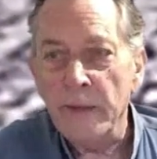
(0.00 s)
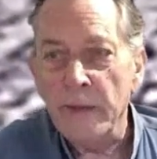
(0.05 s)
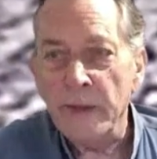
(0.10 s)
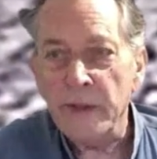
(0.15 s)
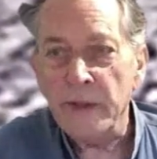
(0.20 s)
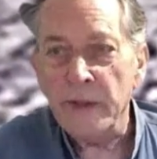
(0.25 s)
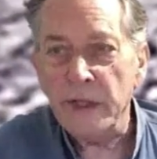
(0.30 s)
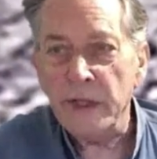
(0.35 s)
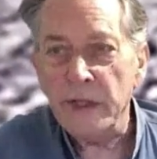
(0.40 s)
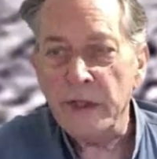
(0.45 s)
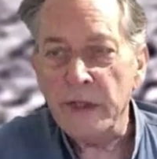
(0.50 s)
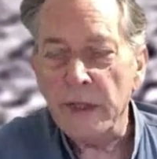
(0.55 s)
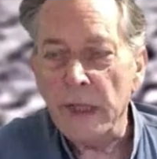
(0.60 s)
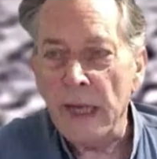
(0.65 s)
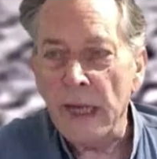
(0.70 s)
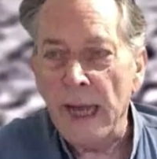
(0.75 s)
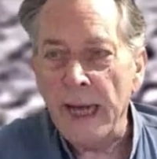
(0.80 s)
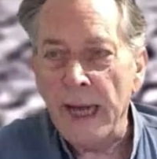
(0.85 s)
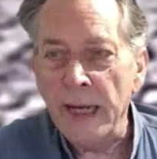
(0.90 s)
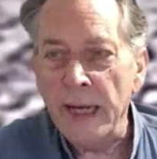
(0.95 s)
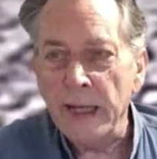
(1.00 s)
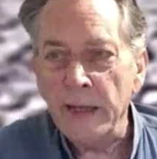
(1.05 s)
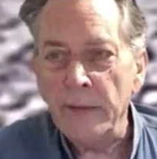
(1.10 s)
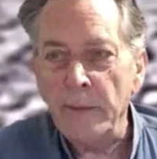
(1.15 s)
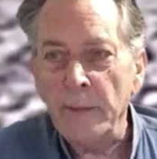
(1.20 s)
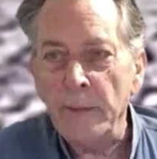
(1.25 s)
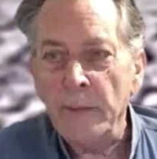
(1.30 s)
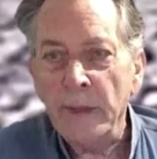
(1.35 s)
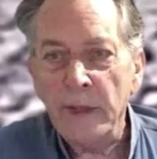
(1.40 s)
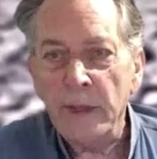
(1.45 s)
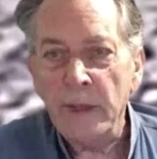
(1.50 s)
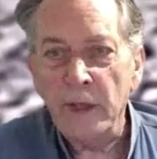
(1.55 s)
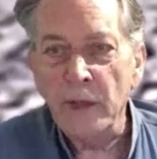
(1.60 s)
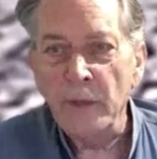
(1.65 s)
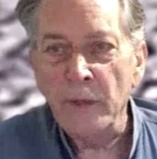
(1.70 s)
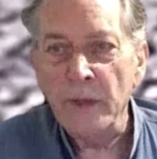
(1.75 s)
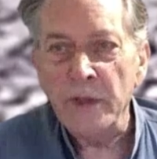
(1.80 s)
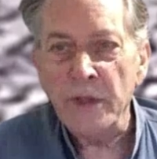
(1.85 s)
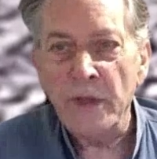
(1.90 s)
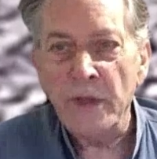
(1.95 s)
but 6 that landed
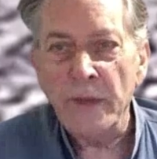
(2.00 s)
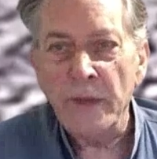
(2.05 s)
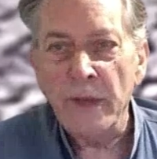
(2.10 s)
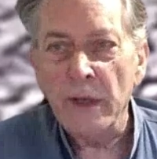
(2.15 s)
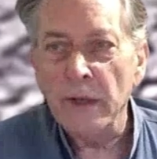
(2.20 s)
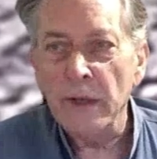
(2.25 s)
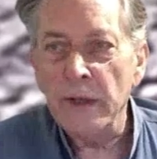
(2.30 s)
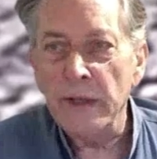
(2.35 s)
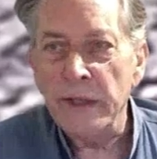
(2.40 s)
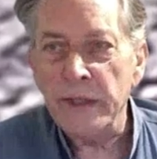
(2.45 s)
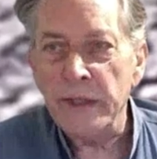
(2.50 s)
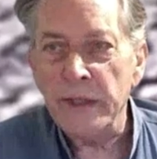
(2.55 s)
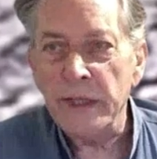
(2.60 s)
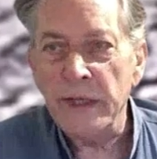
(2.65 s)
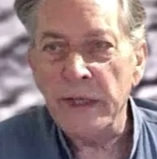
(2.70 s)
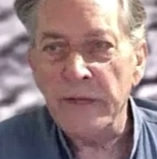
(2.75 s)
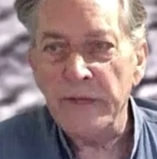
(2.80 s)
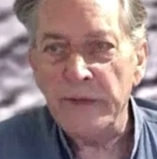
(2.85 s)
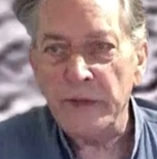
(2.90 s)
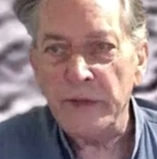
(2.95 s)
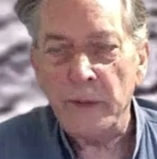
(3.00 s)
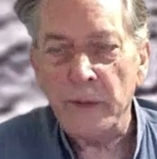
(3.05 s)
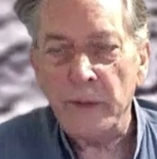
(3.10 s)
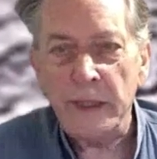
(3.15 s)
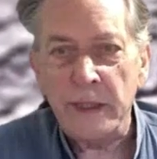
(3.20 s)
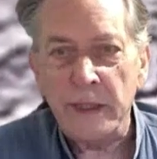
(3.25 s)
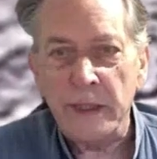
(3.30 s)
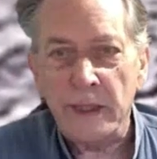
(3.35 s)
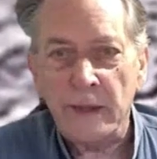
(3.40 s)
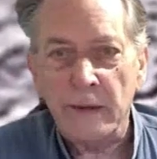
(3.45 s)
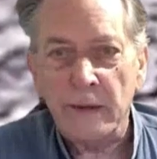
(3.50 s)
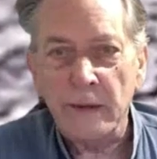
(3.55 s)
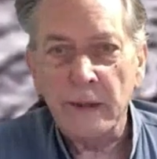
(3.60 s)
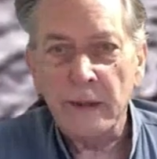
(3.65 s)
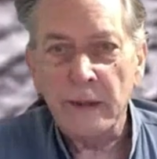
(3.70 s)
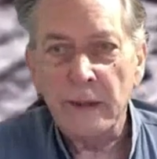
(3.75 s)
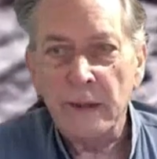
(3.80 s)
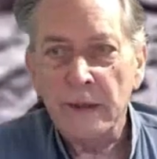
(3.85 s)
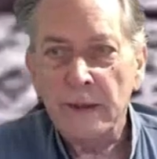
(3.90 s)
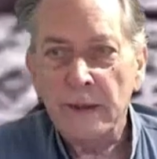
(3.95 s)
humans on the lunar surface, we're told.
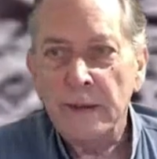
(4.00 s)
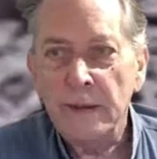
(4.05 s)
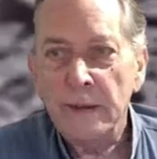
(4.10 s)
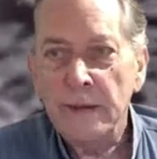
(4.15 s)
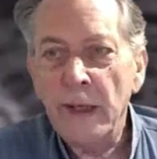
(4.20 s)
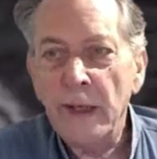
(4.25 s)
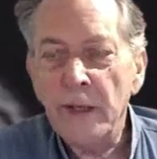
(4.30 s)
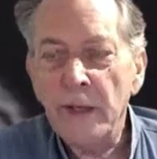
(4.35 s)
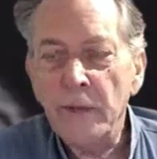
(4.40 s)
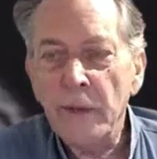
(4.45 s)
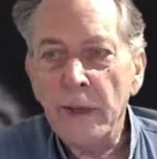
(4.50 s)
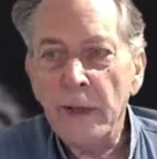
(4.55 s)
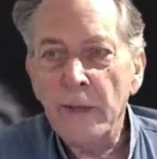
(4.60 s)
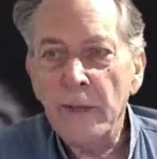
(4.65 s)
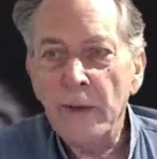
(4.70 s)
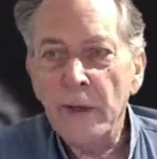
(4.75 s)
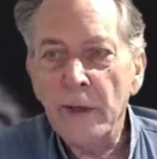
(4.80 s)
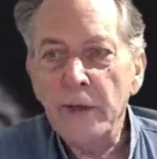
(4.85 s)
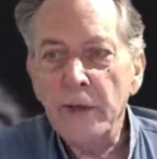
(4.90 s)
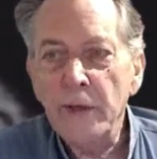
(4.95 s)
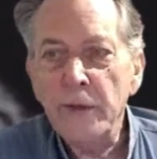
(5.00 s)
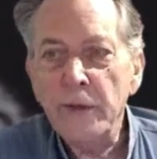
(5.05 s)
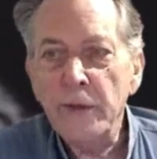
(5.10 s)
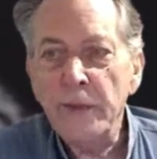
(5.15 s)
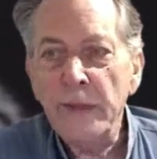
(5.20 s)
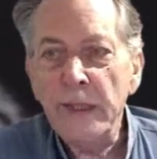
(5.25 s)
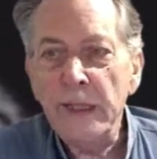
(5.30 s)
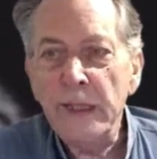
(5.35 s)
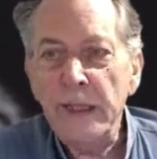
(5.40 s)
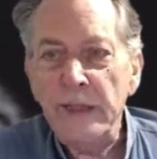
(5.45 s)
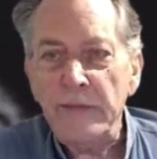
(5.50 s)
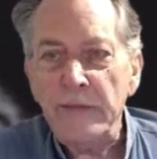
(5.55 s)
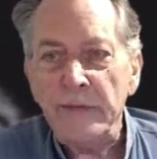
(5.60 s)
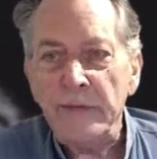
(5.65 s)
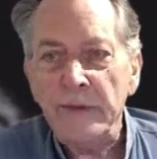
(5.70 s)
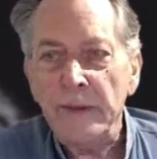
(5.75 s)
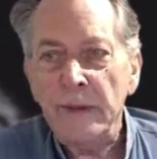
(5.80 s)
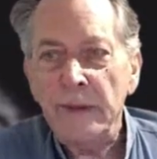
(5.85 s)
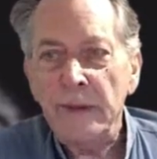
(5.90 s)
That's what they want you to believe.